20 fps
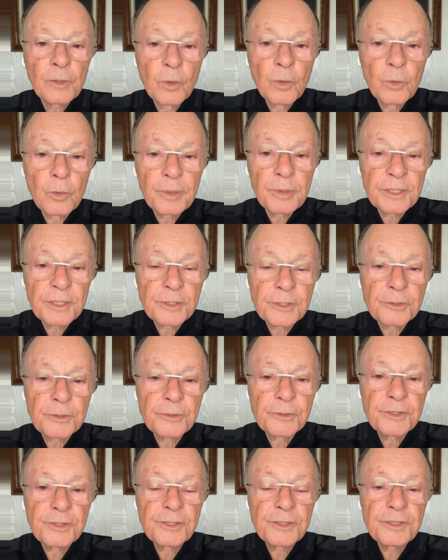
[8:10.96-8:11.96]
turned
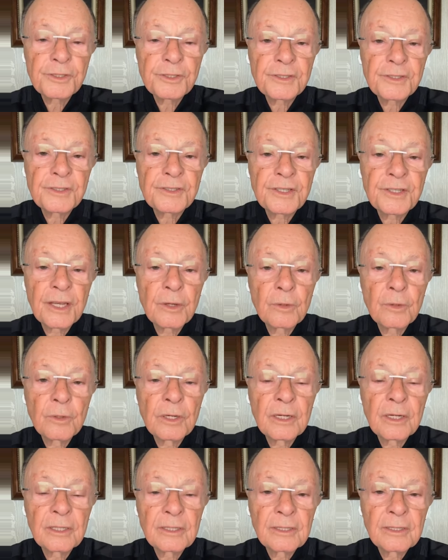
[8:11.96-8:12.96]
to Jesus and
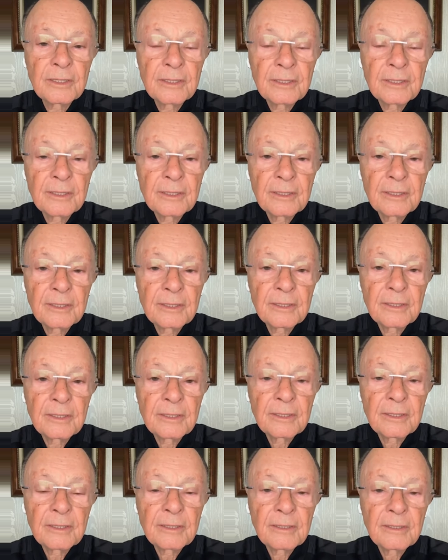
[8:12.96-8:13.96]
said, Lord,
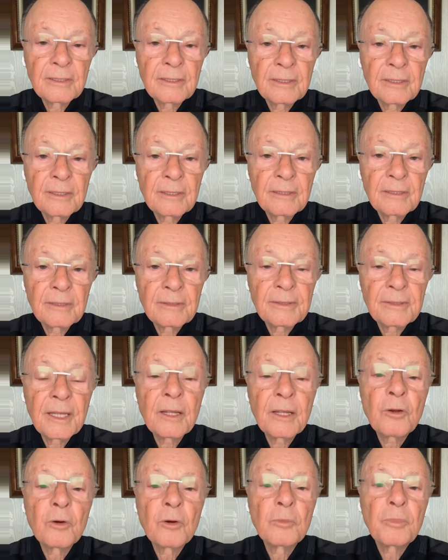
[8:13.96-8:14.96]

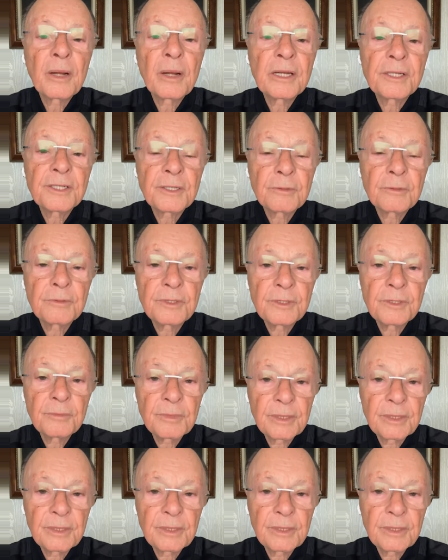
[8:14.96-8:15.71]
have mercy on me.